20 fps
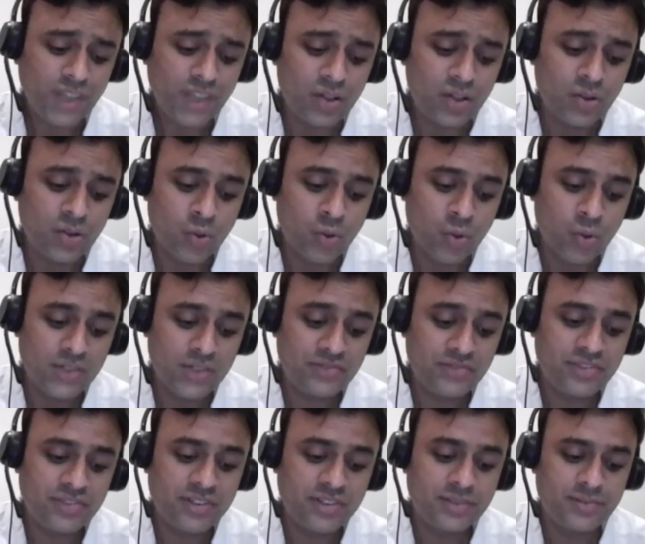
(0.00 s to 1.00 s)
Hold
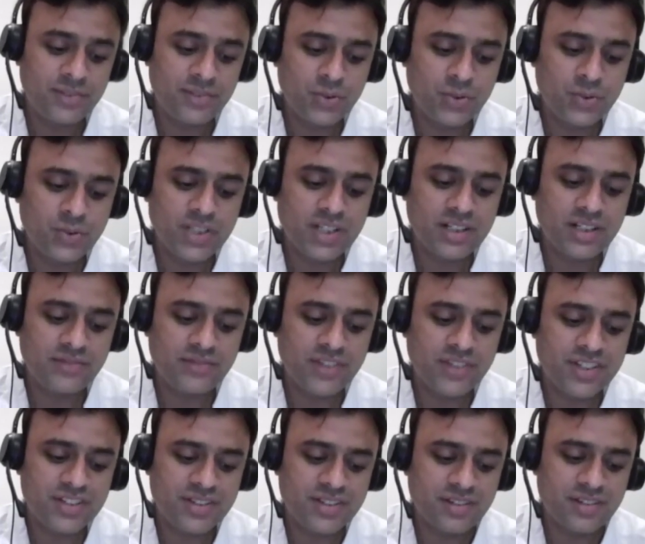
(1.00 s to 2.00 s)
firm to that
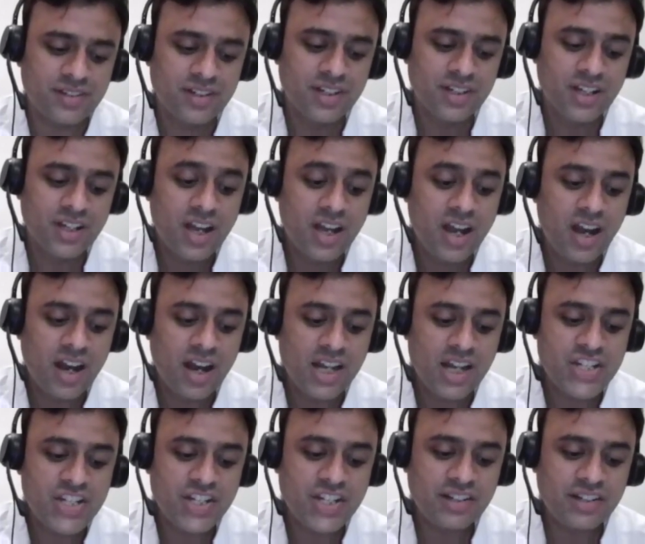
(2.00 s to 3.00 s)
conviction.
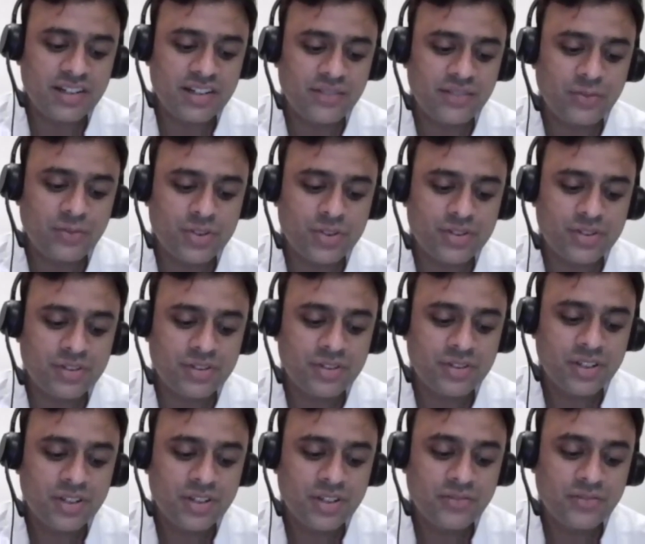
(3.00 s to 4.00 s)
Unshaken devotion
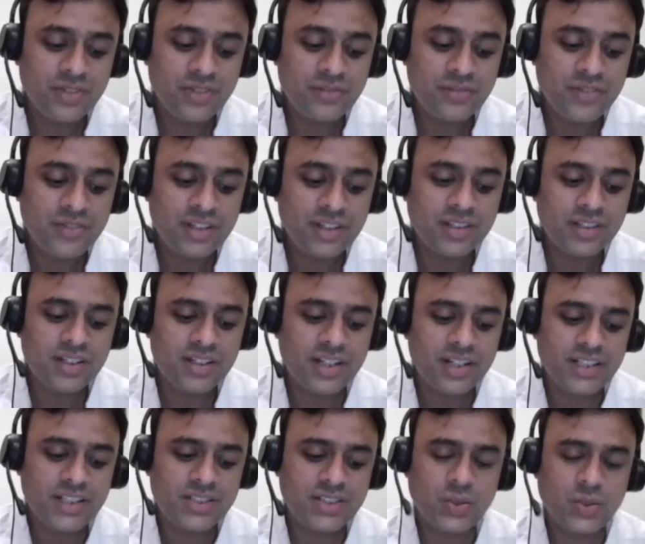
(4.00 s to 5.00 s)
will win the
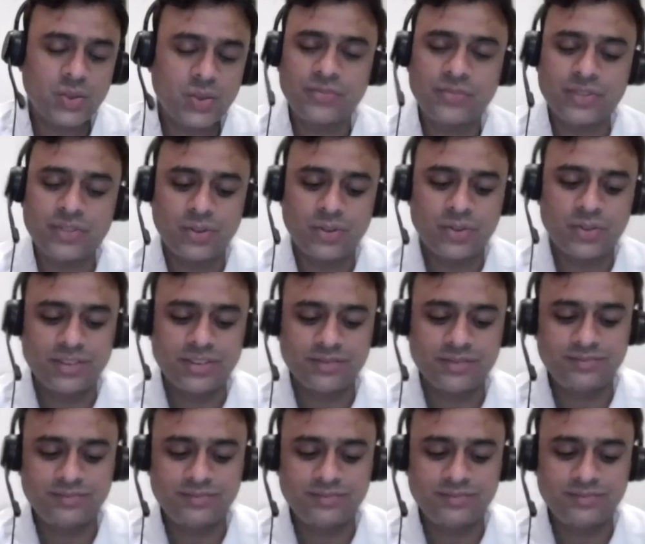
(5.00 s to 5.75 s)
grace of the Lord.